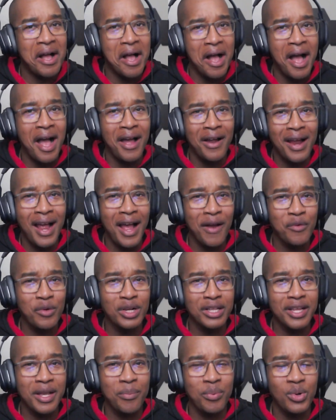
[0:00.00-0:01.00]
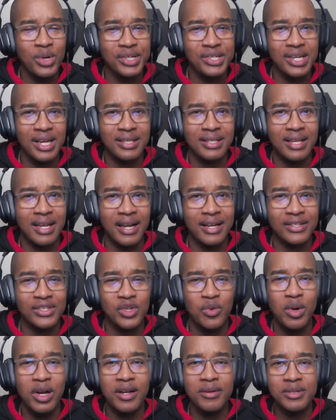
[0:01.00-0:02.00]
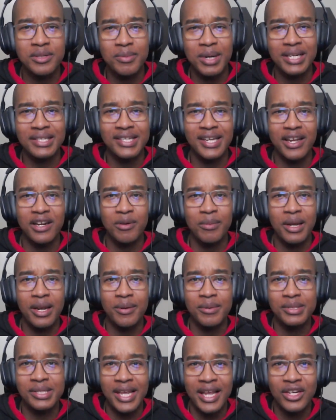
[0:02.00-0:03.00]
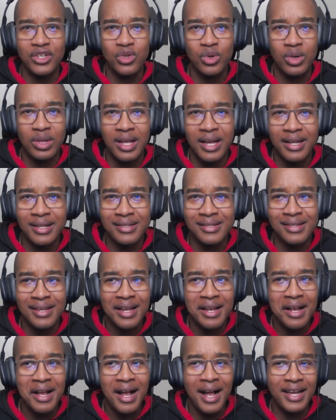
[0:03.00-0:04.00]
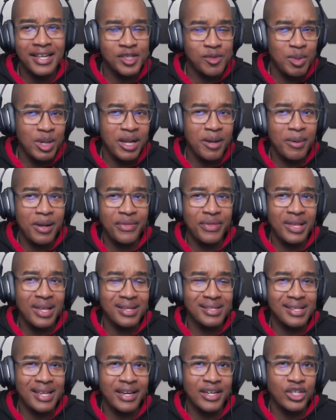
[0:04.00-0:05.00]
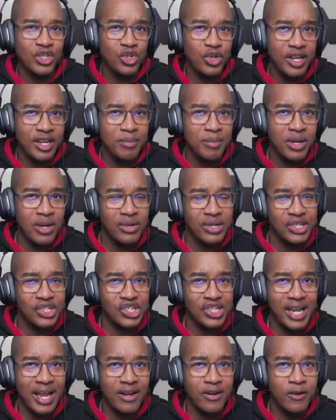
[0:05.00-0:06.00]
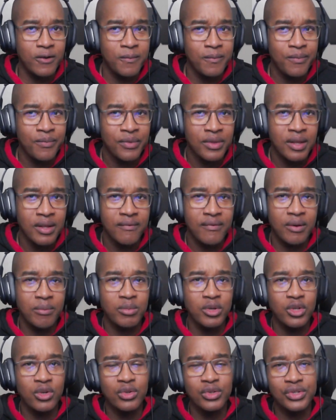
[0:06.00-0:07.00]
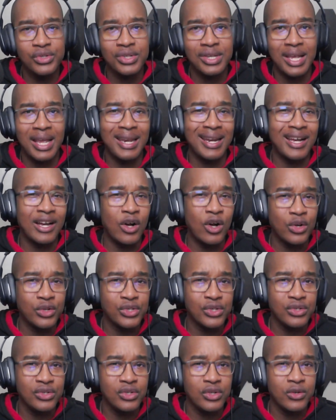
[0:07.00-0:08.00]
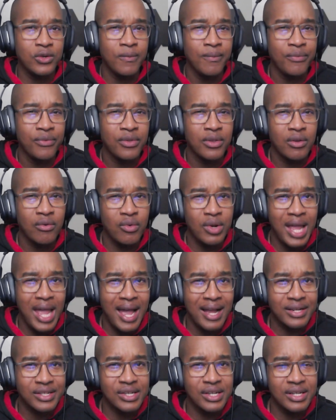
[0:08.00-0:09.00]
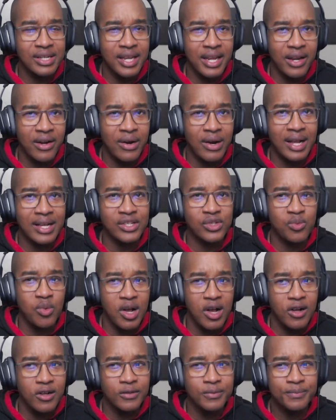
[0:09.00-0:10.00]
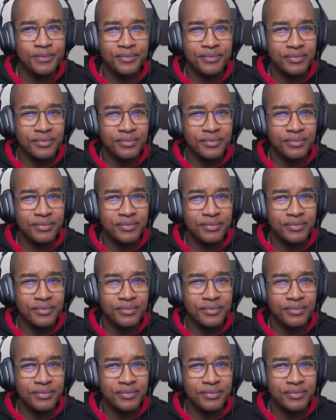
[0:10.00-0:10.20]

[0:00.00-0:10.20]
I really appreciate that. So welcome to my channel. My name is Andrew Alliance. I speak about things that intrigue me on this channel, from news, and I also do reaction here as well.